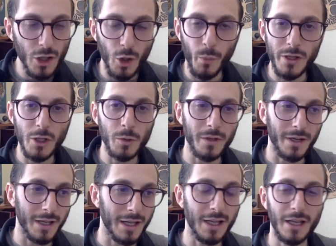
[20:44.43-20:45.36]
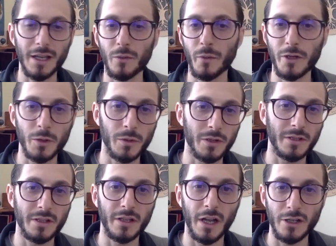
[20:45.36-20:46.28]
When you were a kid, when you were
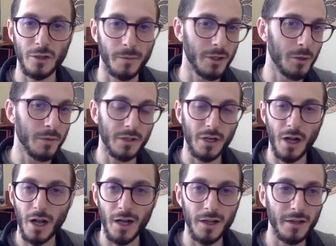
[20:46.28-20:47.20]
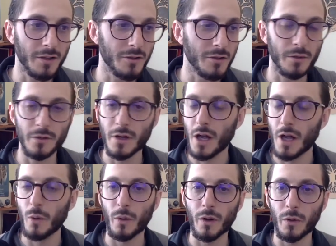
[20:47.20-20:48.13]
a teenager, when you were in college, or
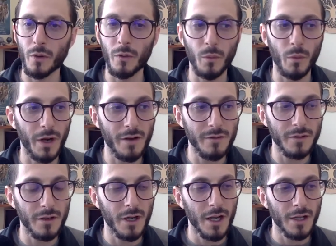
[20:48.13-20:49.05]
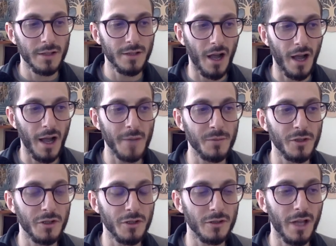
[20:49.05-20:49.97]
whatever
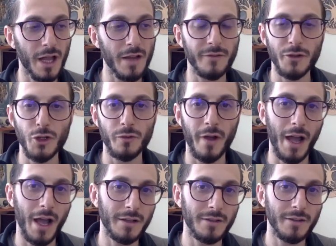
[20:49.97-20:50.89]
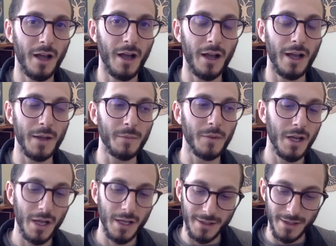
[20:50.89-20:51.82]
times in your life that you've had time
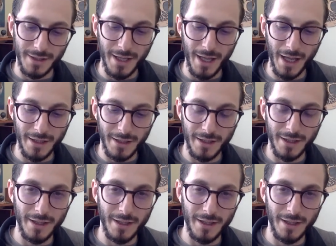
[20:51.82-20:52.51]
to get